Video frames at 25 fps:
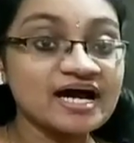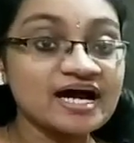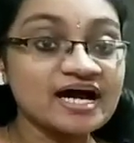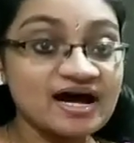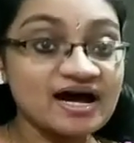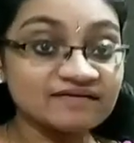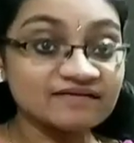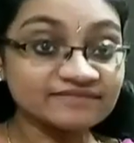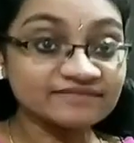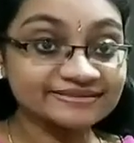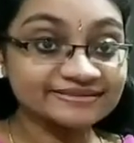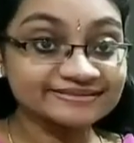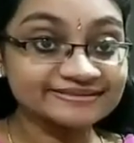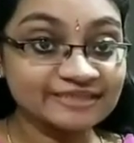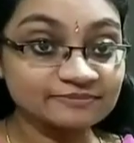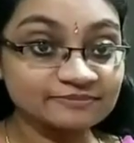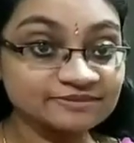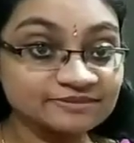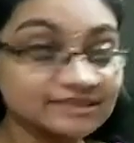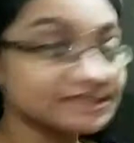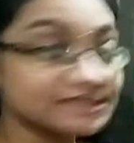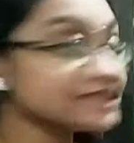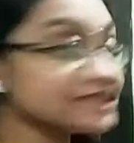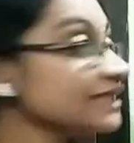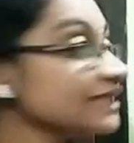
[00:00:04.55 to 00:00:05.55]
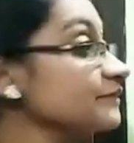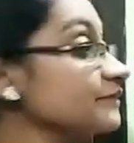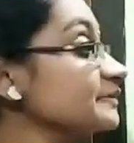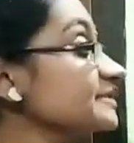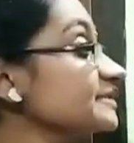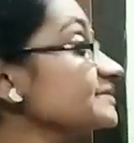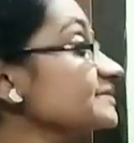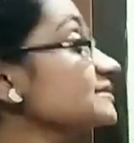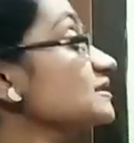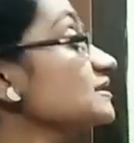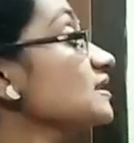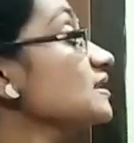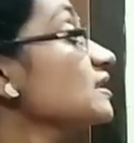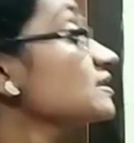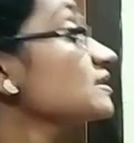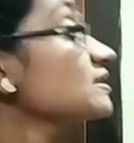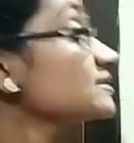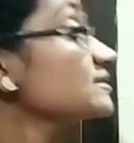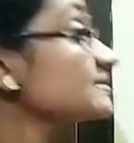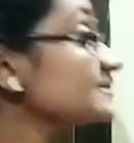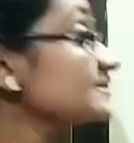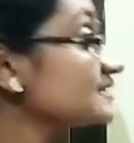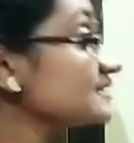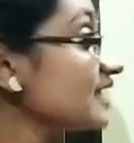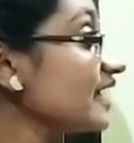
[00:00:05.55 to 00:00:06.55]
Our chapter name is
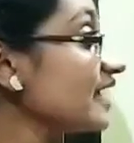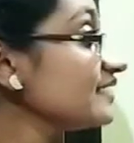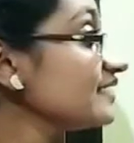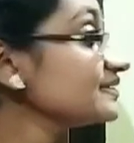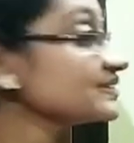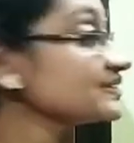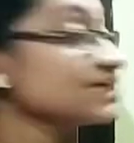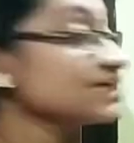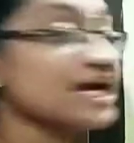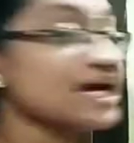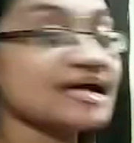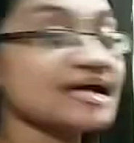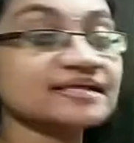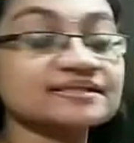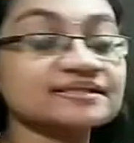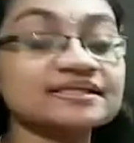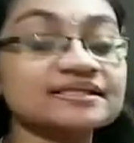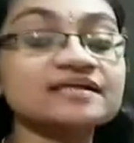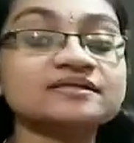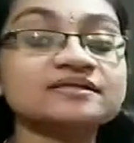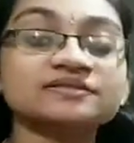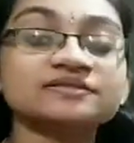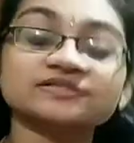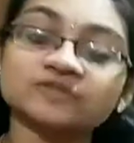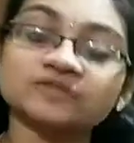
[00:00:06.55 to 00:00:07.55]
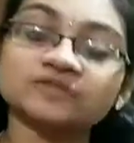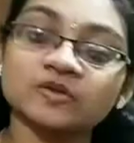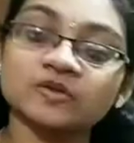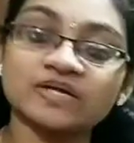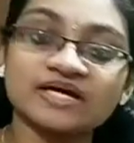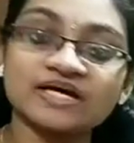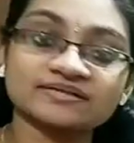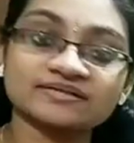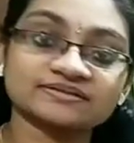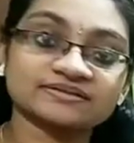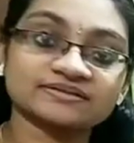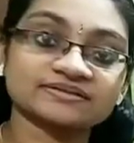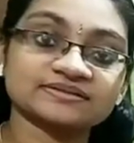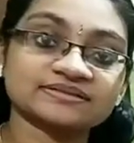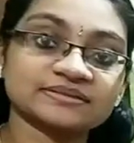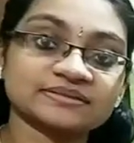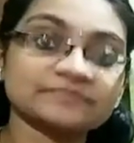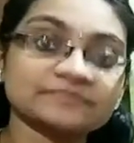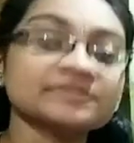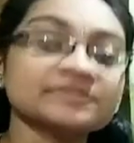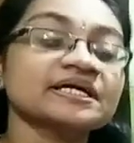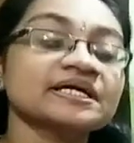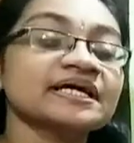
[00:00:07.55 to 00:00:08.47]
Stars and the Solar System.